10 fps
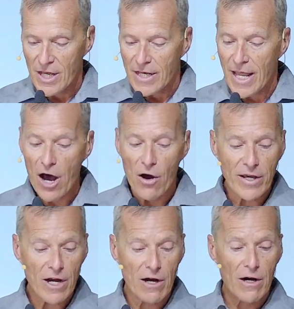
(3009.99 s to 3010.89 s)
Now,
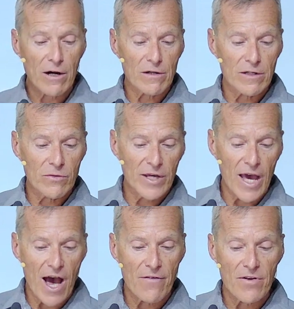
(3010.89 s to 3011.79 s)
here we
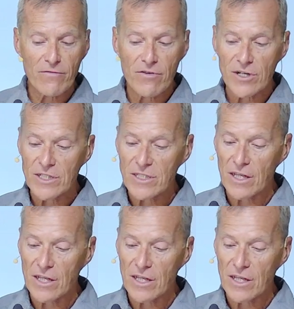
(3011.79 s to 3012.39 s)
have in verse